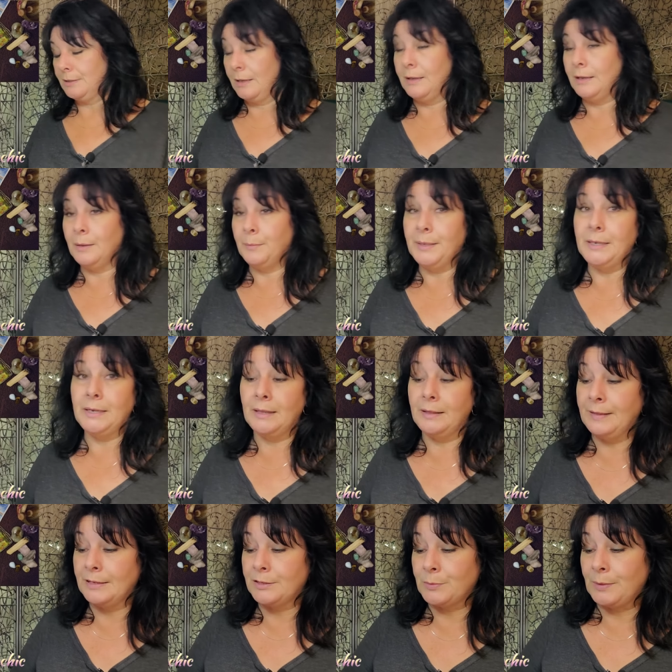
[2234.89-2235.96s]
Eh, I mean,
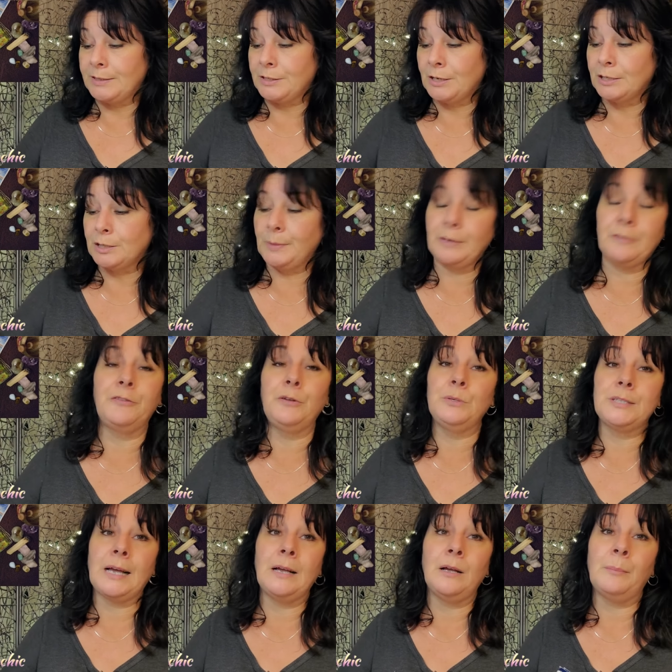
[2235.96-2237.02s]
and that's why I talked about a
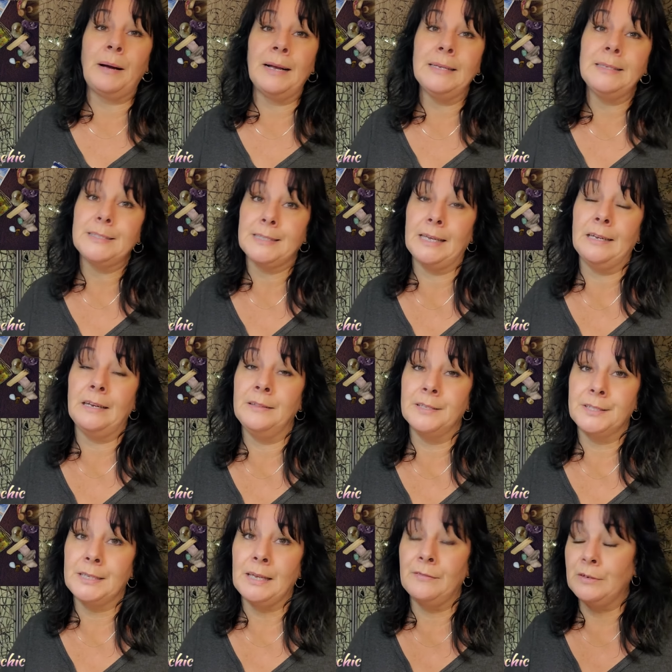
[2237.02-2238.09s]
futile mindset in the
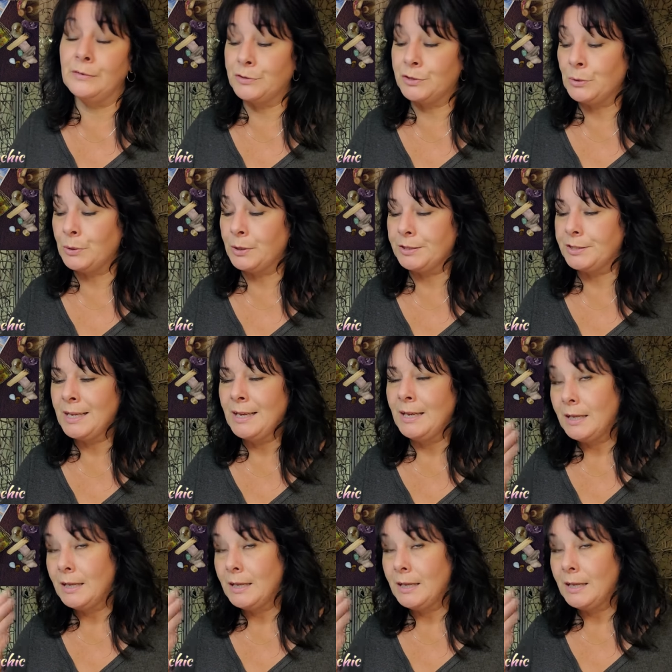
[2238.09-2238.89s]
Seven of Swords.